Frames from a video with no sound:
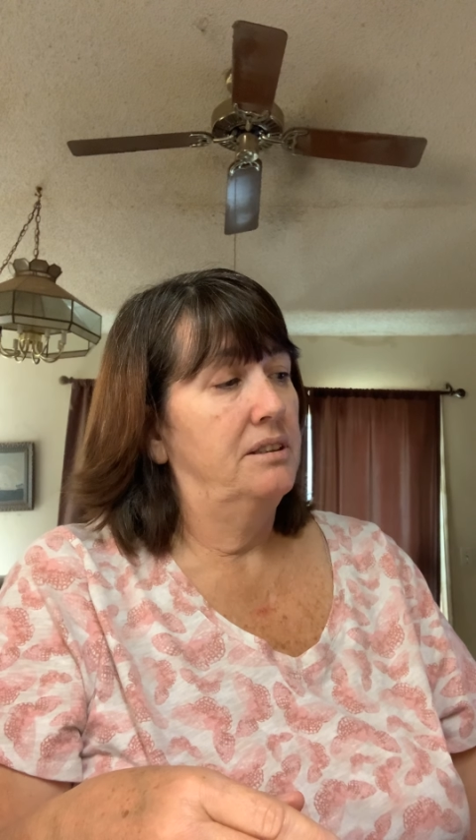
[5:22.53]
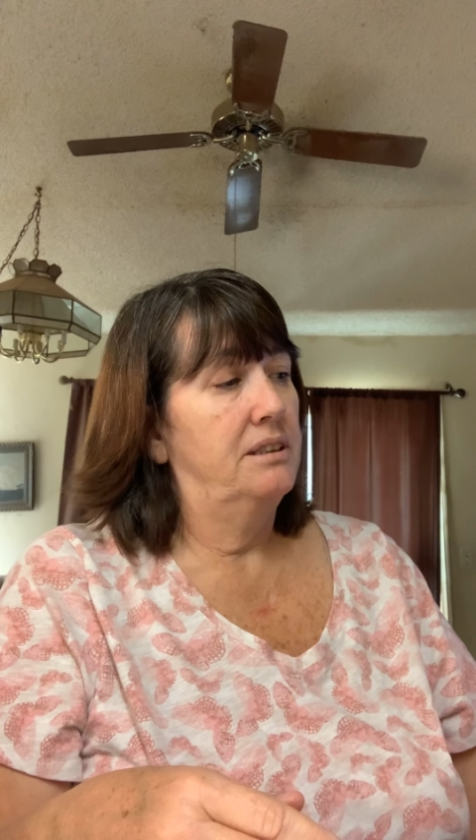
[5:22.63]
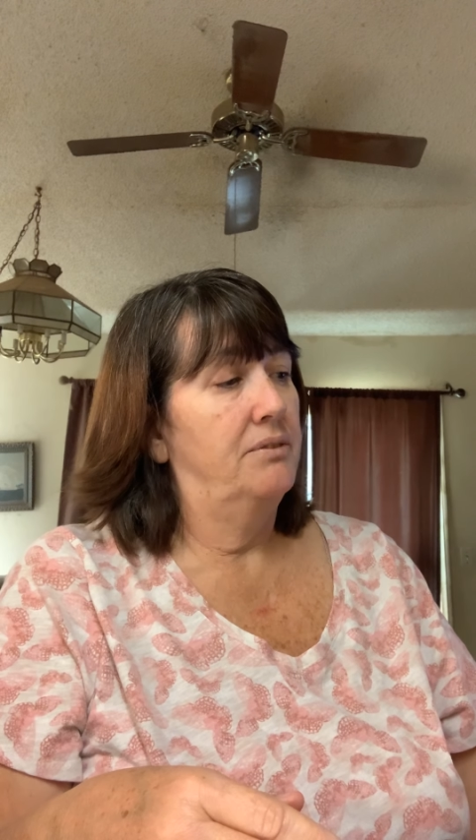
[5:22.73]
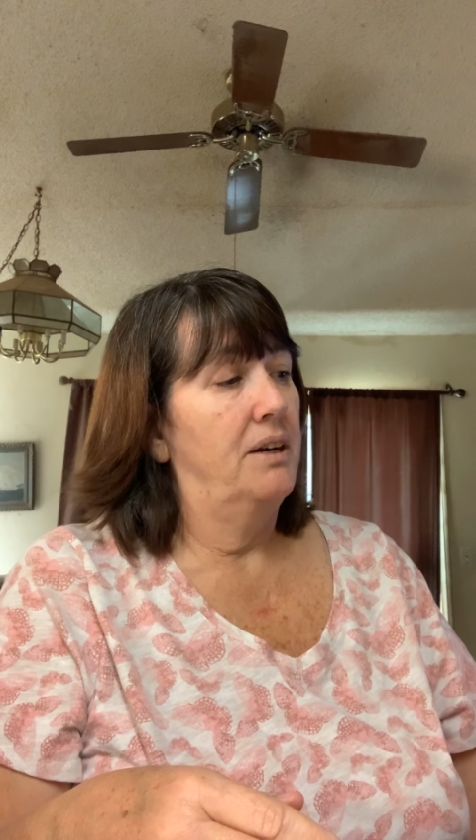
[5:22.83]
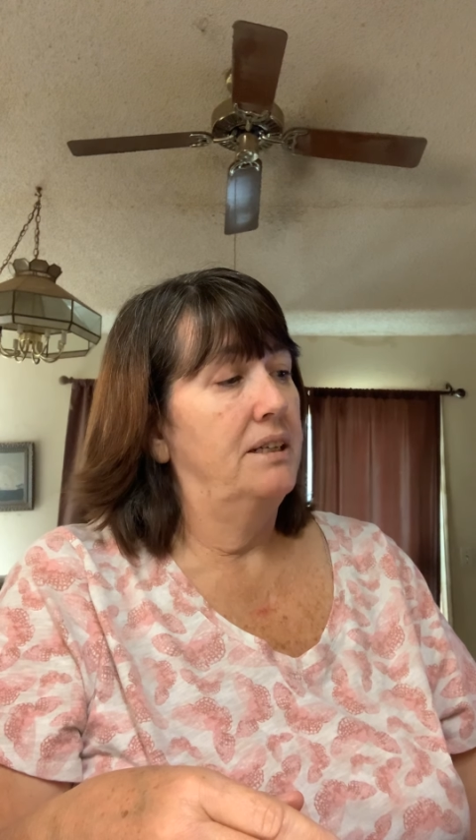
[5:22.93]

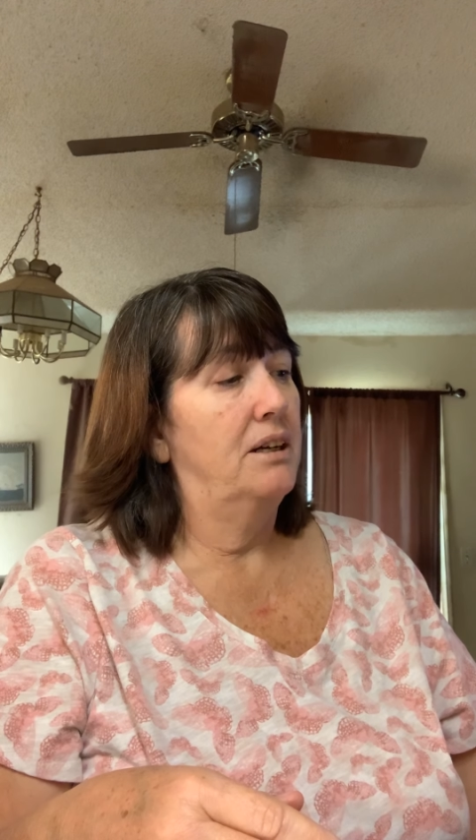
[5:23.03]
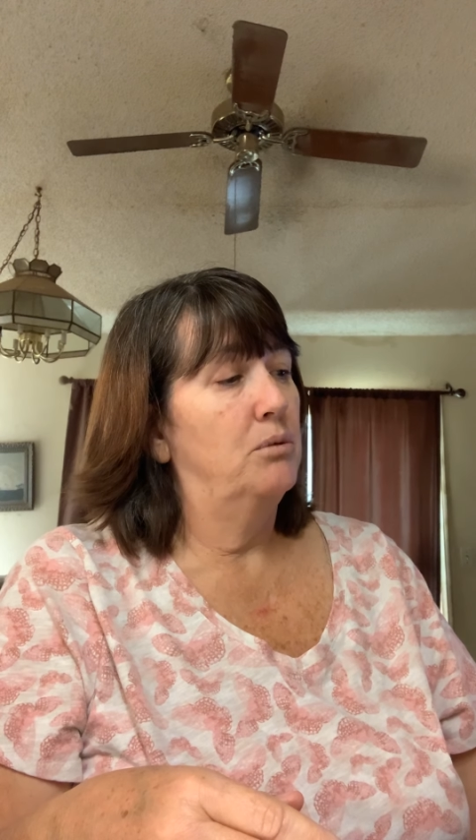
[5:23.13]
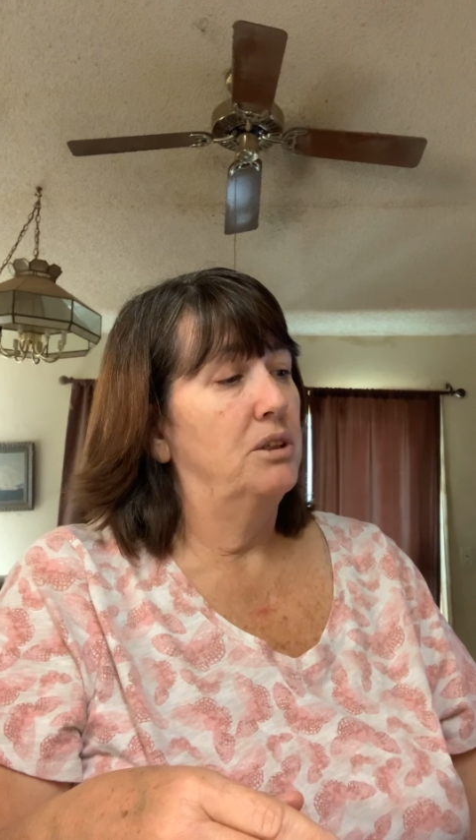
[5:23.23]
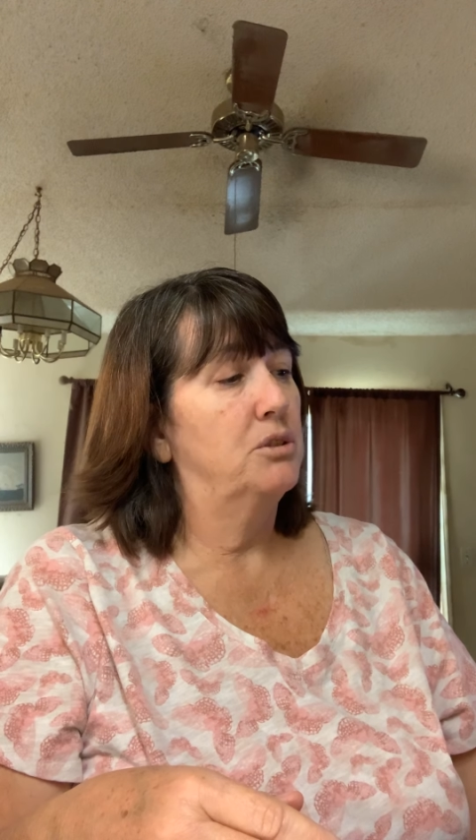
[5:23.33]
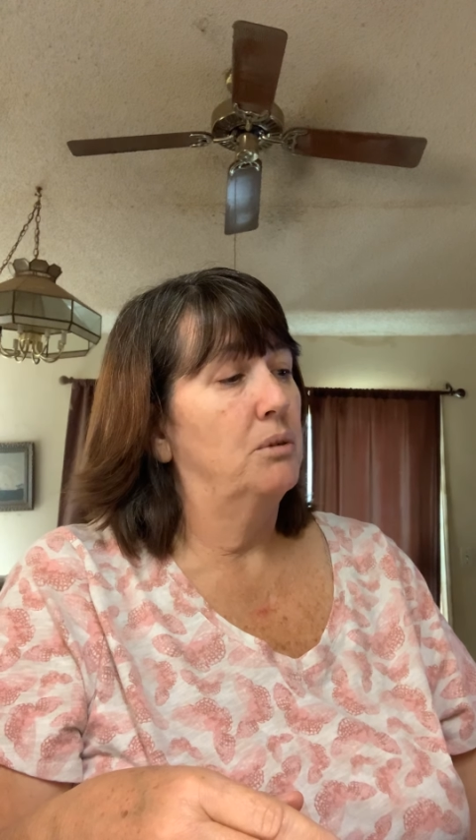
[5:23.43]
to find out
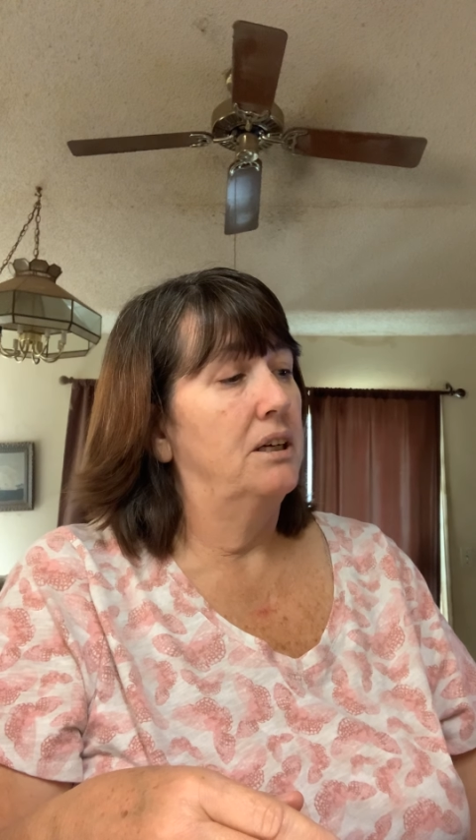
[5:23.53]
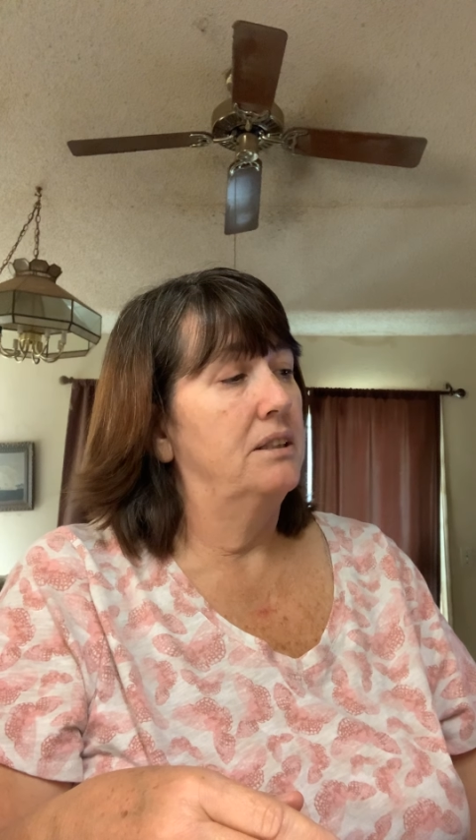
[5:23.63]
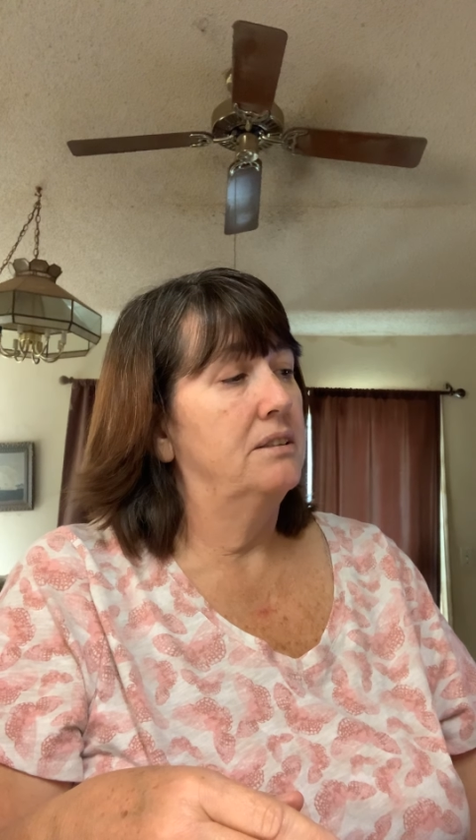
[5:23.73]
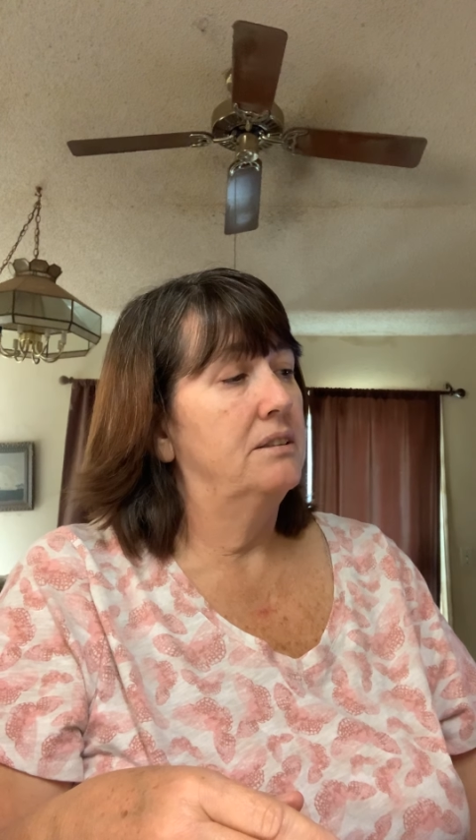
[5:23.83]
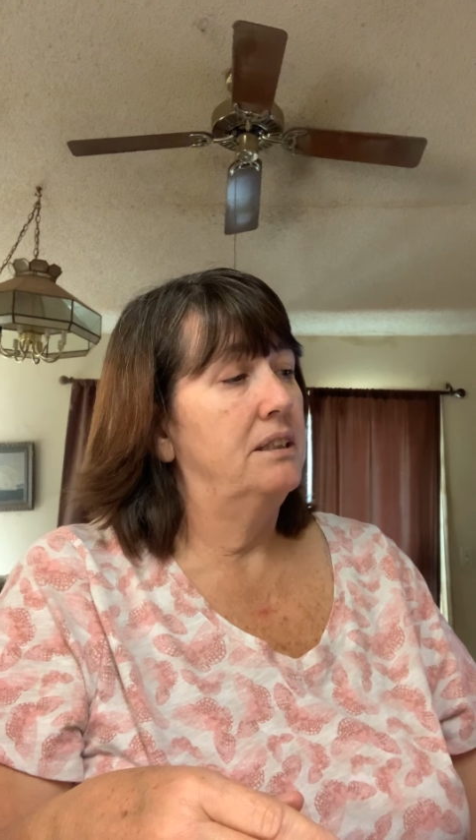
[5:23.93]
which one